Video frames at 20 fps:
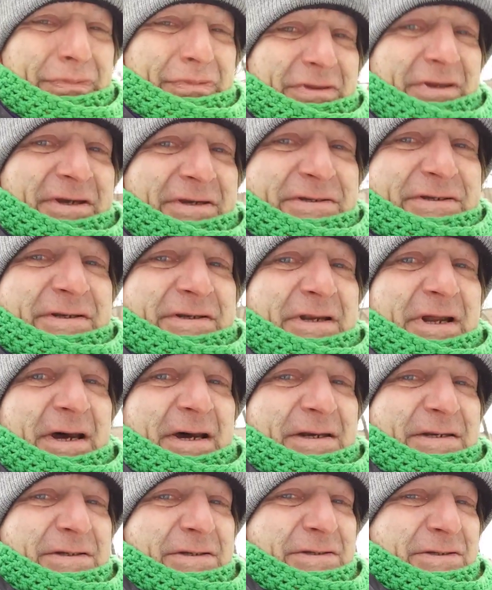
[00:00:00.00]

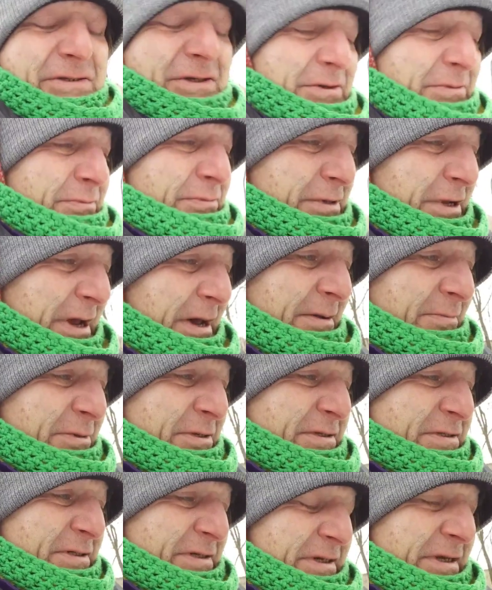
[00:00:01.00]
disconnected sometimes.
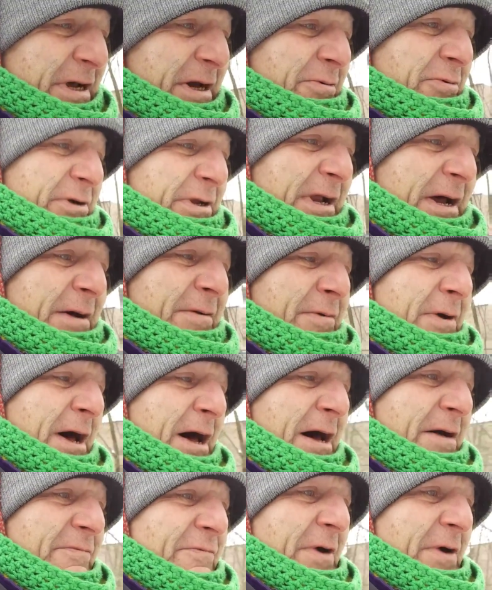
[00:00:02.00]
And see now when I'm high